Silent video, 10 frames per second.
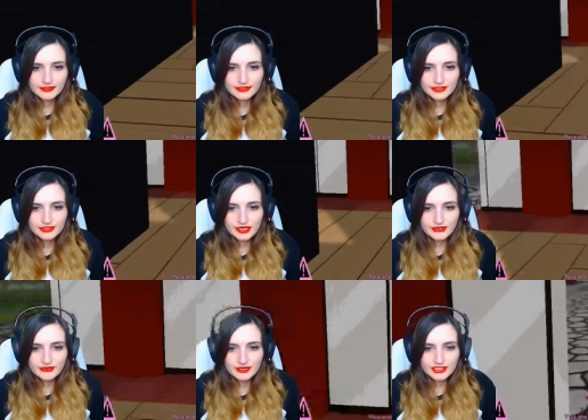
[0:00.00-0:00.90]
Is
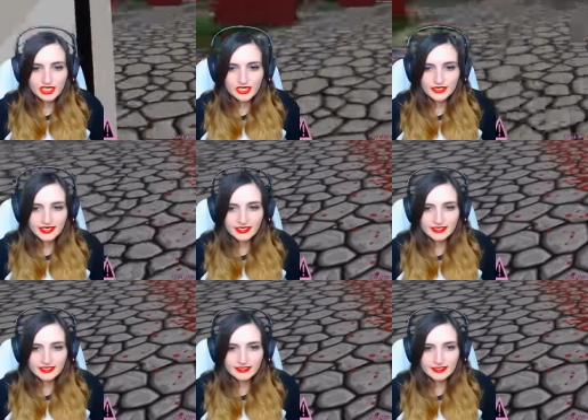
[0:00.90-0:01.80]
Yandere-chan not
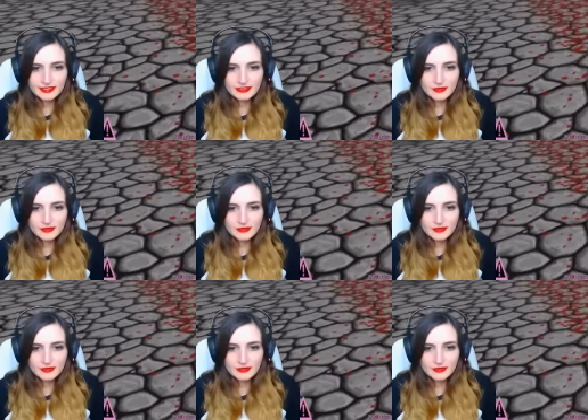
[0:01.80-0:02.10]
in this